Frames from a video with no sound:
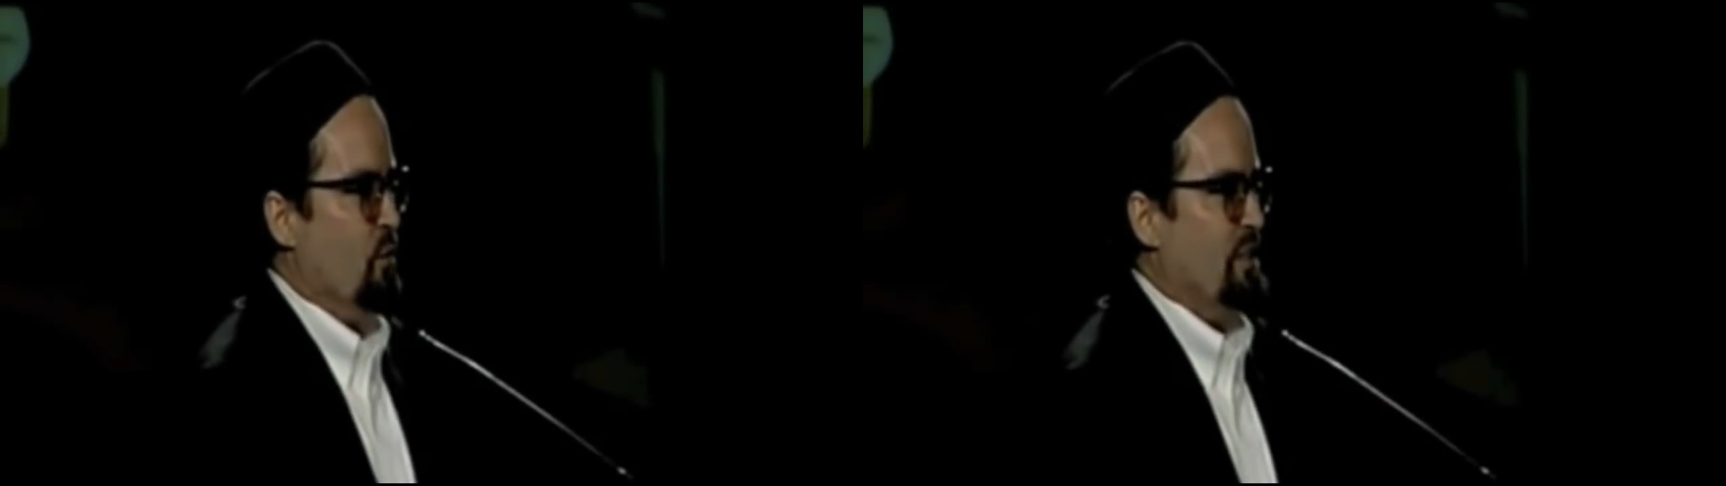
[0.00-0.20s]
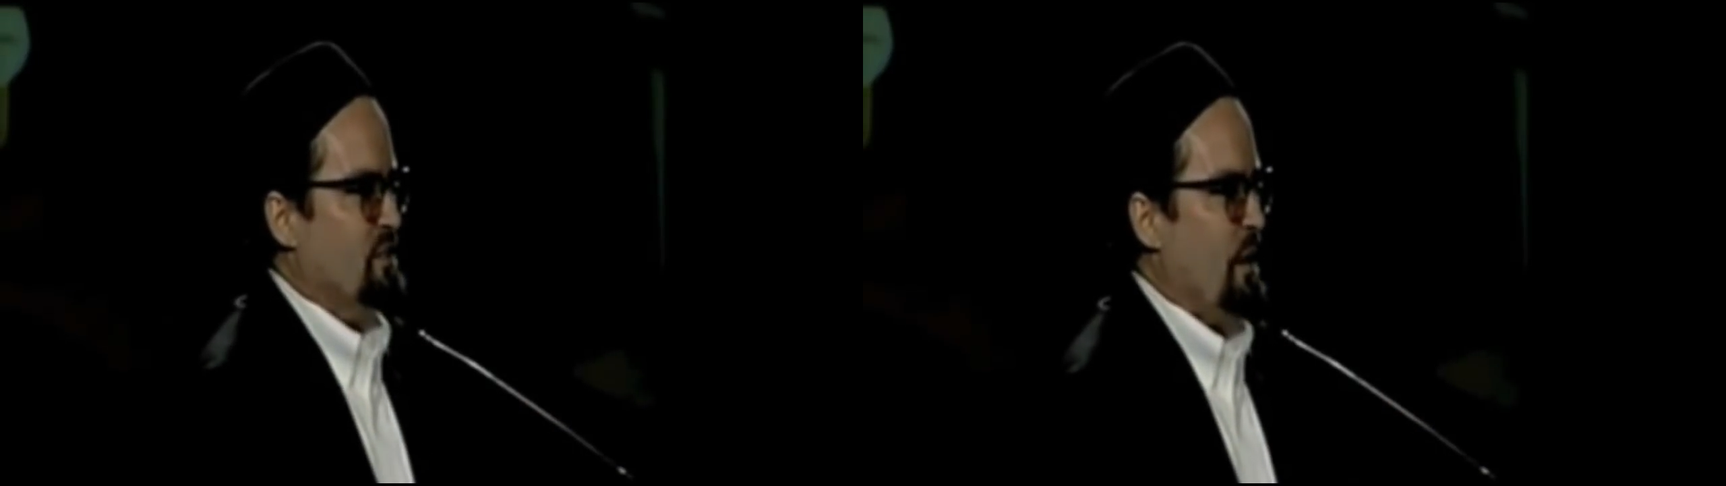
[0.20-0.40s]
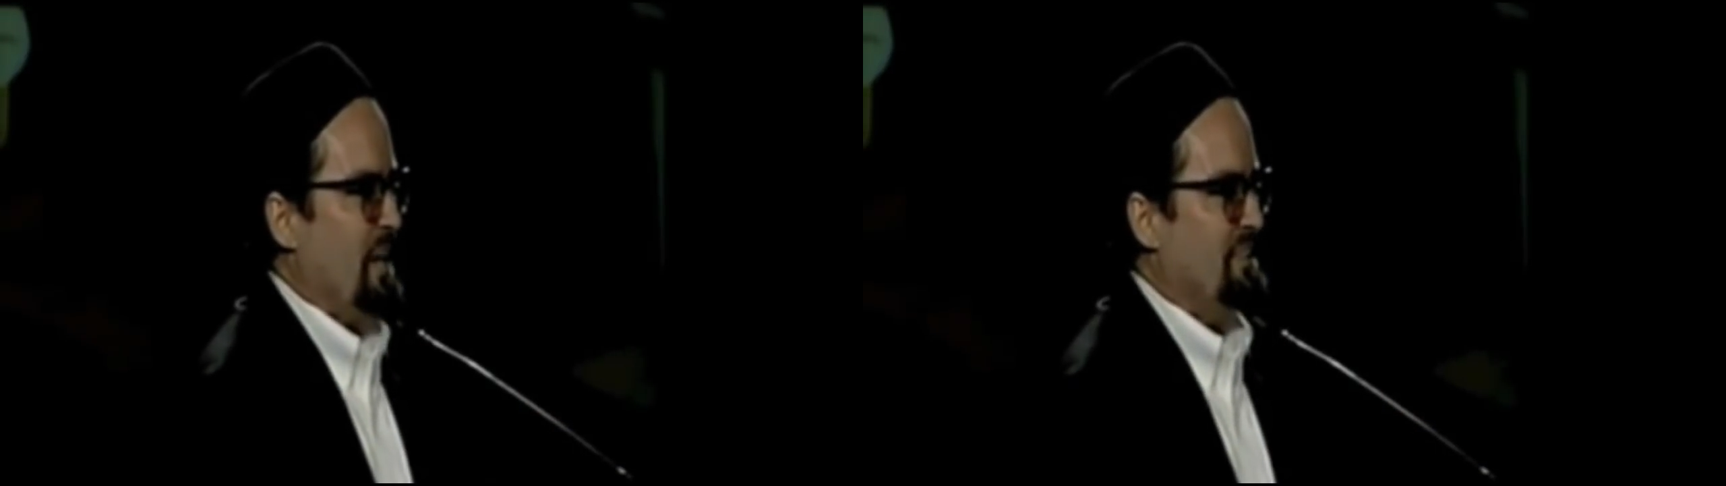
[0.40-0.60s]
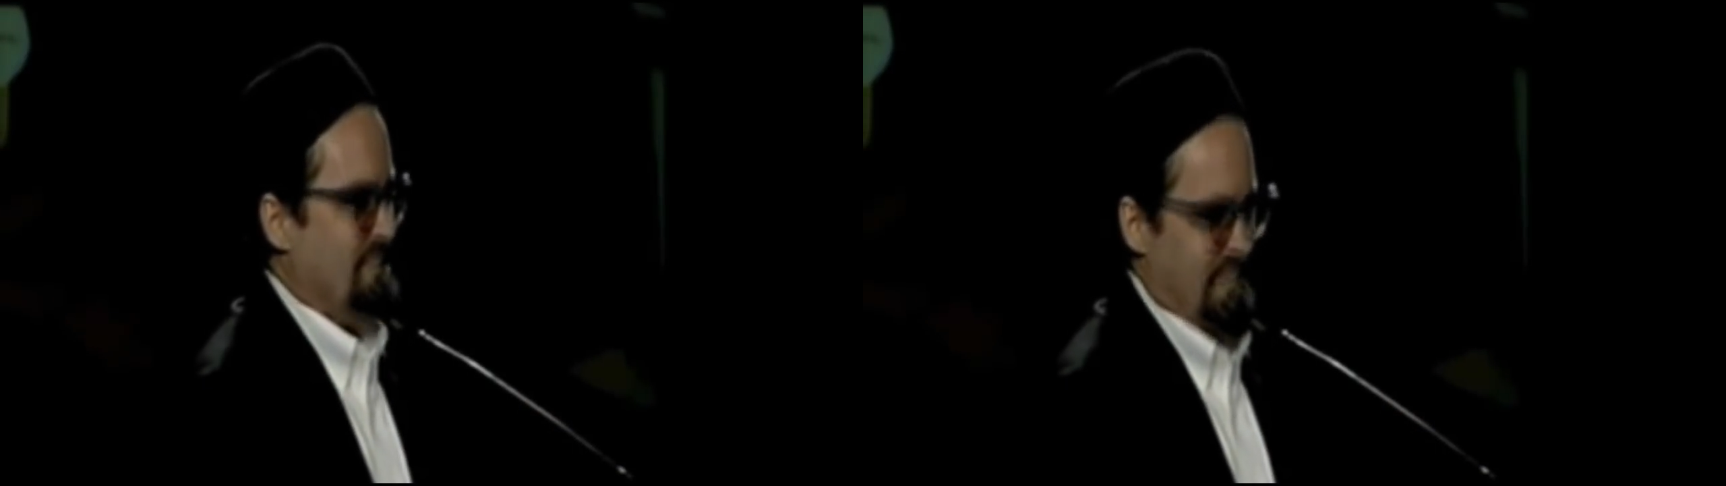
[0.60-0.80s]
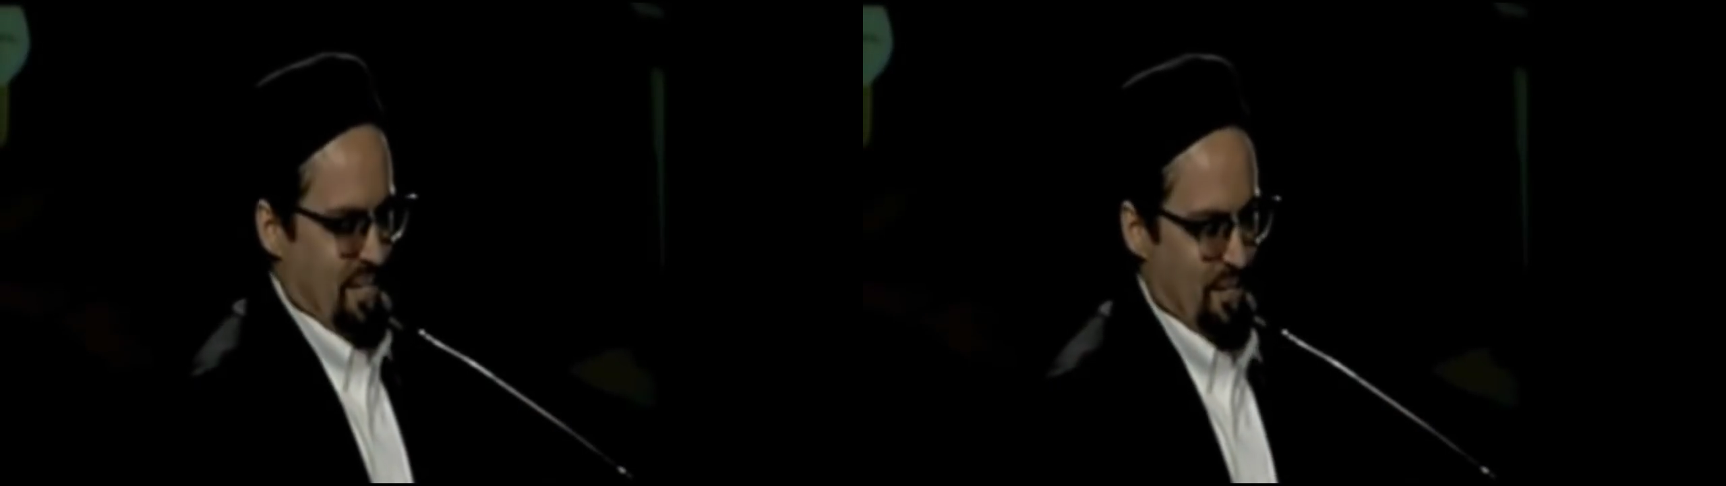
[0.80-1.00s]
What's my
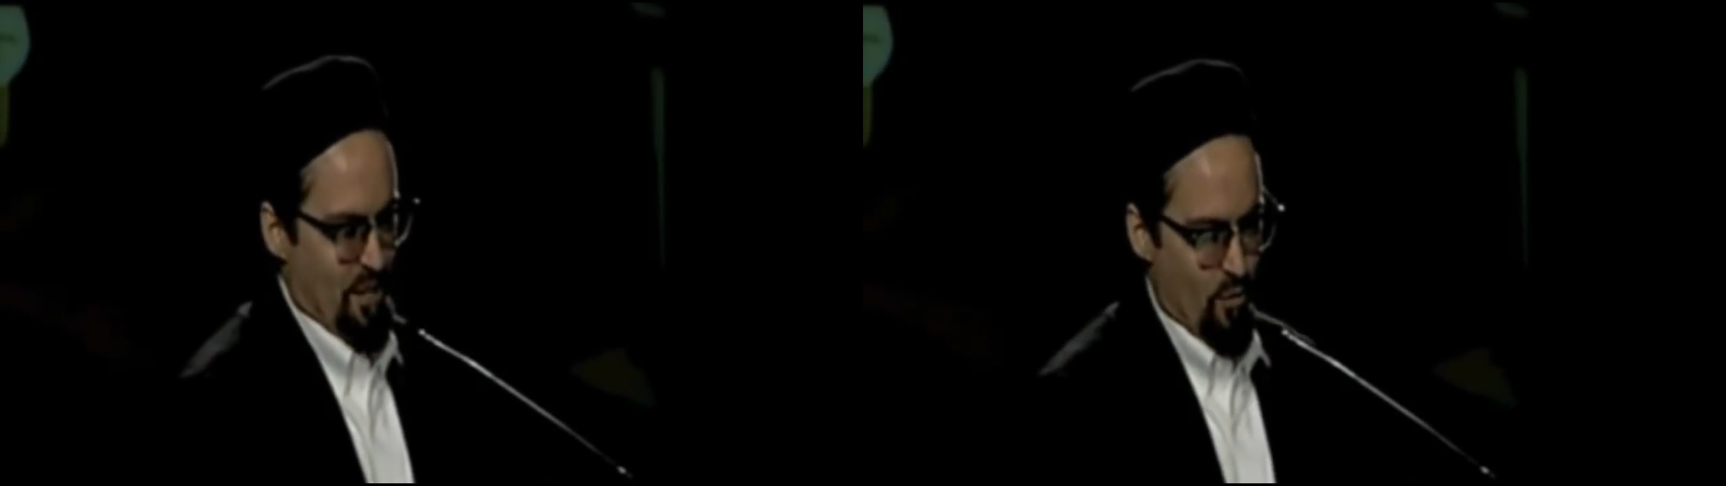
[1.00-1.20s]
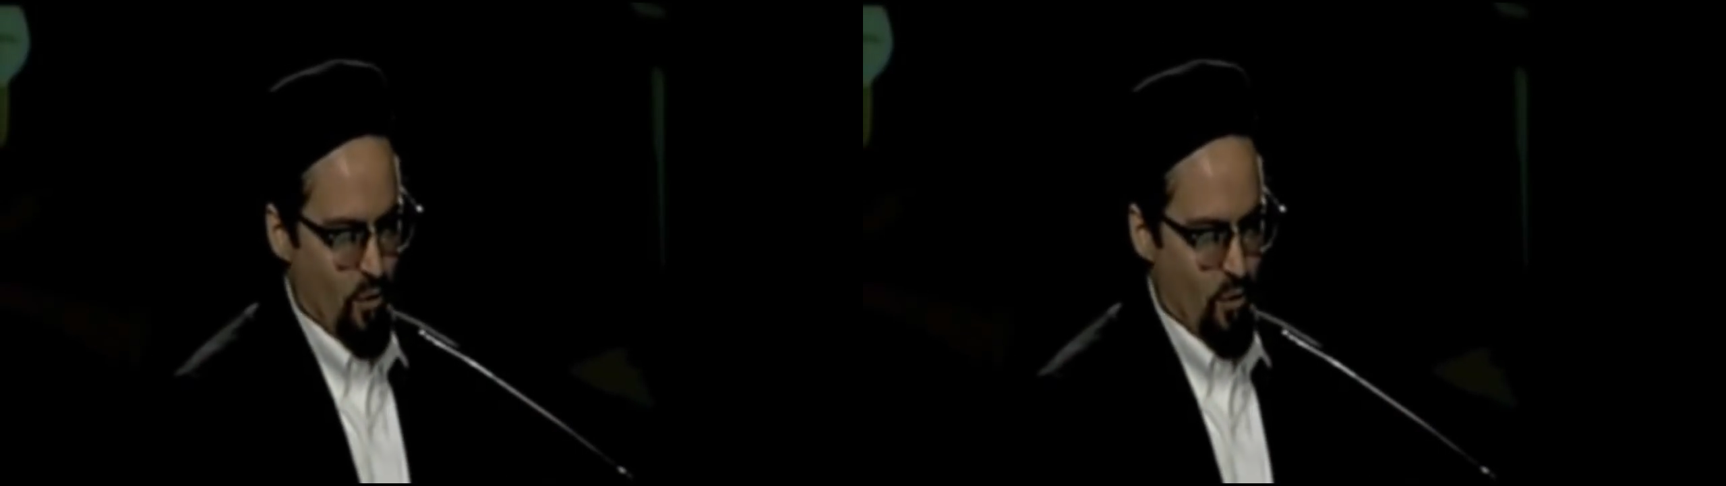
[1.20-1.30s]
sin?